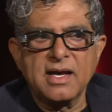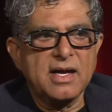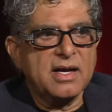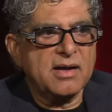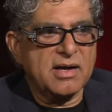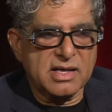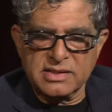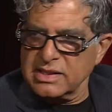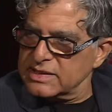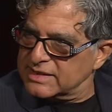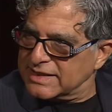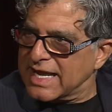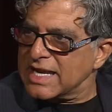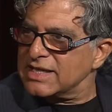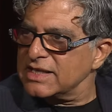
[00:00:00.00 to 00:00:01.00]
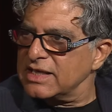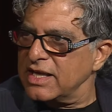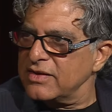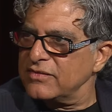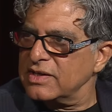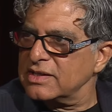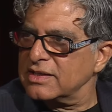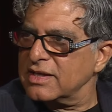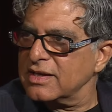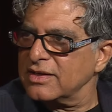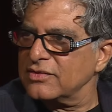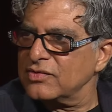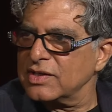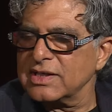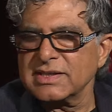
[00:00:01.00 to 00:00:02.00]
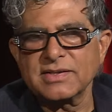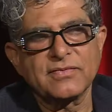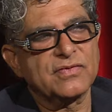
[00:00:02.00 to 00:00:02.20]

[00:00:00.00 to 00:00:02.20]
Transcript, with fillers: uh, other Scandinavian countries.